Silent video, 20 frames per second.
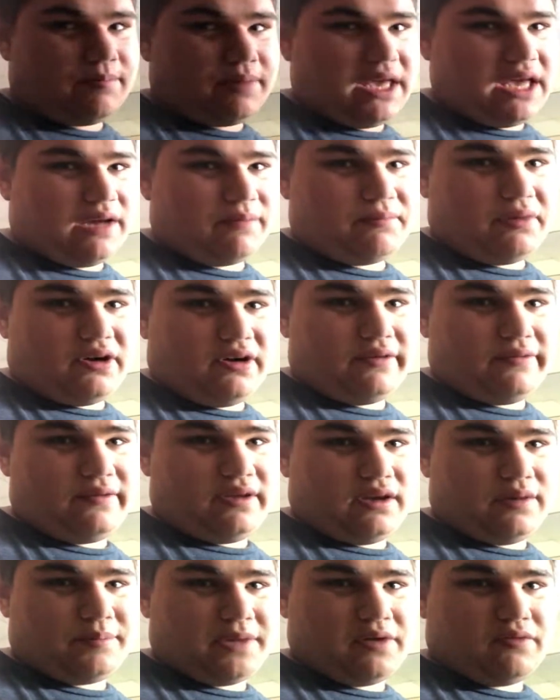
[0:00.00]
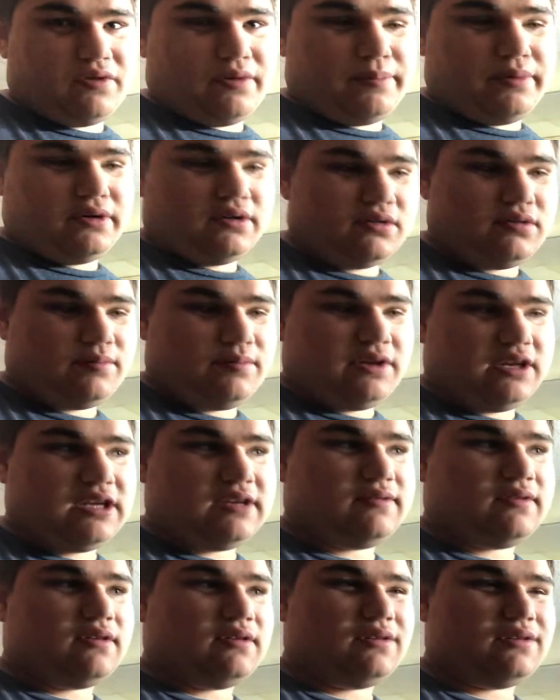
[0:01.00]
pink perfume and will produce
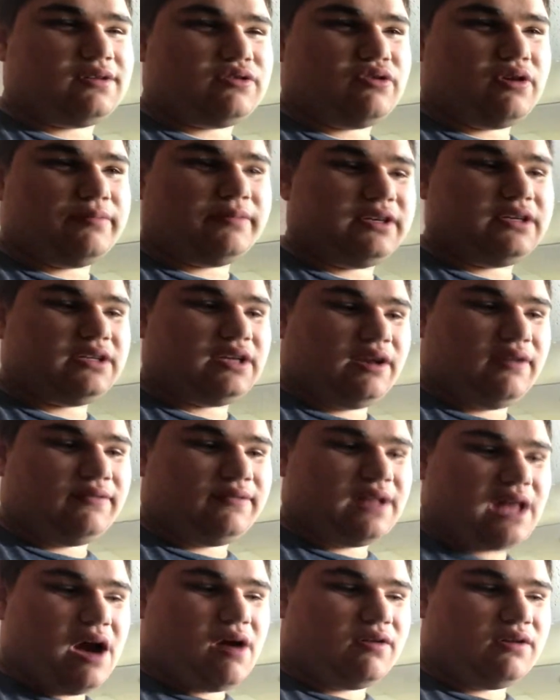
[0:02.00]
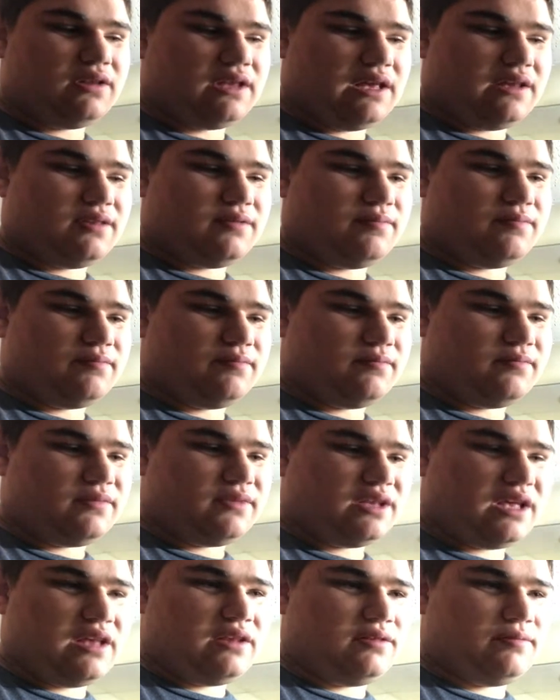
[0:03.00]
beautiful trumpet shaped flowers that, sm-
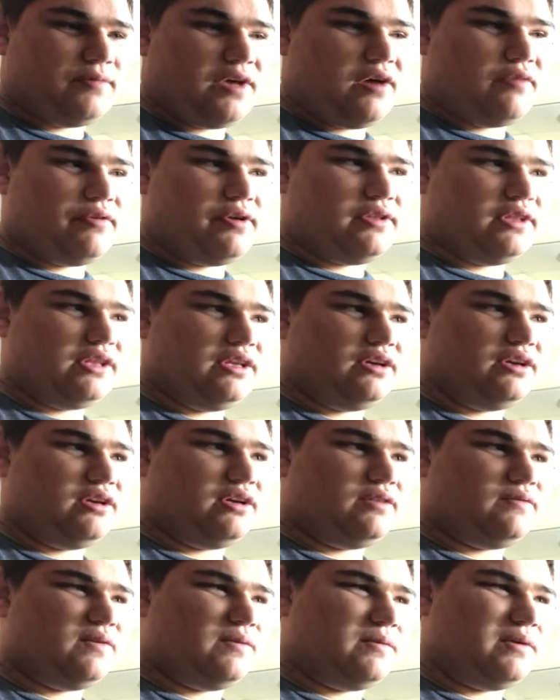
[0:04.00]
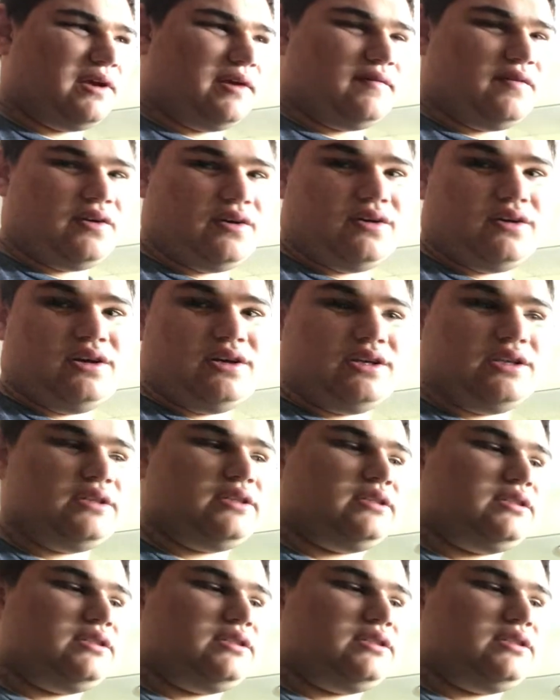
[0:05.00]
that smell really good from what I've heard